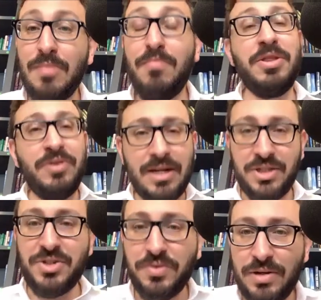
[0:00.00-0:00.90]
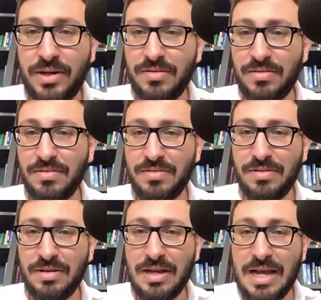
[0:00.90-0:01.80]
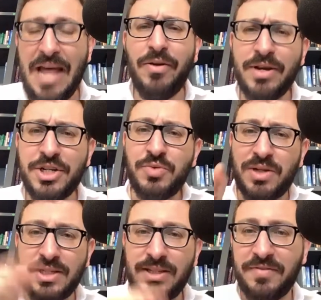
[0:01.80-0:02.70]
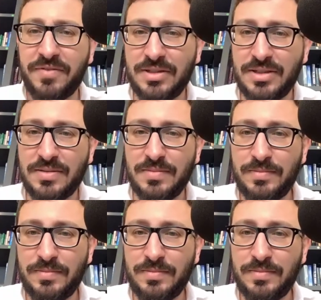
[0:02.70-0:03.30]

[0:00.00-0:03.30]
but they're not destroyed. And the question is, what's the difference?